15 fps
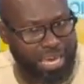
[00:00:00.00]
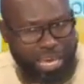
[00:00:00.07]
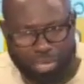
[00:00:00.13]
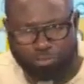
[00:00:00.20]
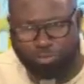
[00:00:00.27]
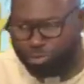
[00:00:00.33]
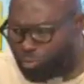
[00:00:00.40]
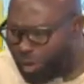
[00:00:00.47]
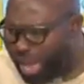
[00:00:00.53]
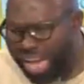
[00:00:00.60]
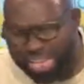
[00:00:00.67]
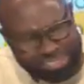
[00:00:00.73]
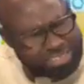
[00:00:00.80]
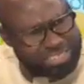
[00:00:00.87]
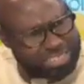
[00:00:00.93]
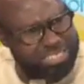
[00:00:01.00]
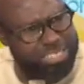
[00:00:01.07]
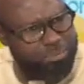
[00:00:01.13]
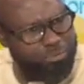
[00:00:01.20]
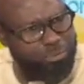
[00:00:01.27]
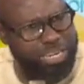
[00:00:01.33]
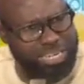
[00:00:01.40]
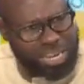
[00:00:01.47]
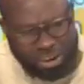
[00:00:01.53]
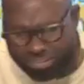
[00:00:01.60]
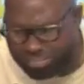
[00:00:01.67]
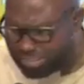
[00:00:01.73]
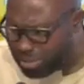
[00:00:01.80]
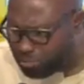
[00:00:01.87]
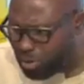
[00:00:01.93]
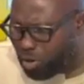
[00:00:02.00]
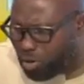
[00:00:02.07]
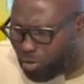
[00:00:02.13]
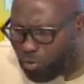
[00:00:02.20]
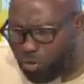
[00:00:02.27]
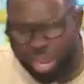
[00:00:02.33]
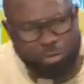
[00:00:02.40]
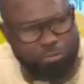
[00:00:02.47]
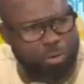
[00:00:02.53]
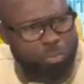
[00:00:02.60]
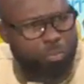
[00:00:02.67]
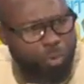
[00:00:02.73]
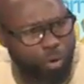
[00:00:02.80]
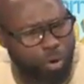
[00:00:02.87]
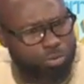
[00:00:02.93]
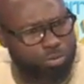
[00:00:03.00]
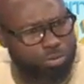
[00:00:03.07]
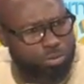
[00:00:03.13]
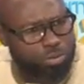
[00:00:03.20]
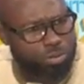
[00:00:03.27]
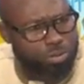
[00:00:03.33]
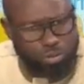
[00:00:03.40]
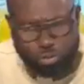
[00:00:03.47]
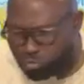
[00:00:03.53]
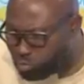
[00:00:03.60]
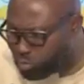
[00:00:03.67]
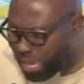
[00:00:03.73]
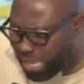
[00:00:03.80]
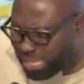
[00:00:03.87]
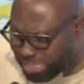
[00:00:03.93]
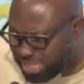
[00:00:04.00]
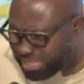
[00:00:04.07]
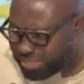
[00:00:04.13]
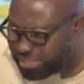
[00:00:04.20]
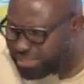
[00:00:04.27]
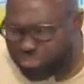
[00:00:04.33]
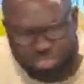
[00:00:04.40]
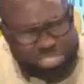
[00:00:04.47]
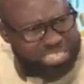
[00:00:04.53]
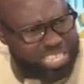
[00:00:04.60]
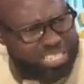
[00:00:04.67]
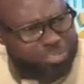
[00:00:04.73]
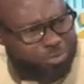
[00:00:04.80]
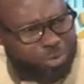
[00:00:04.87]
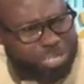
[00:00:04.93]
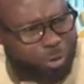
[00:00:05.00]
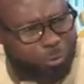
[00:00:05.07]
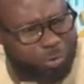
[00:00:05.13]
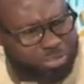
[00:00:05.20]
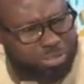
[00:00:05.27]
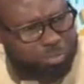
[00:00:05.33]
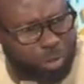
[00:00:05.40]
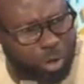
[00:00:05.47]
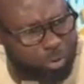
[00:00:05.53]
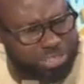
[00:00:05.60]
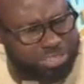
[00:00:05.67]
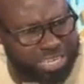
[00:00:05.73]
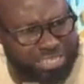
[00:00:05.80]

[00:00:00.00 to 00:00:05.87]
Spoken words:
And so you are asking them, you are directing them, go and report to these institutions. That is what the Whistleblowers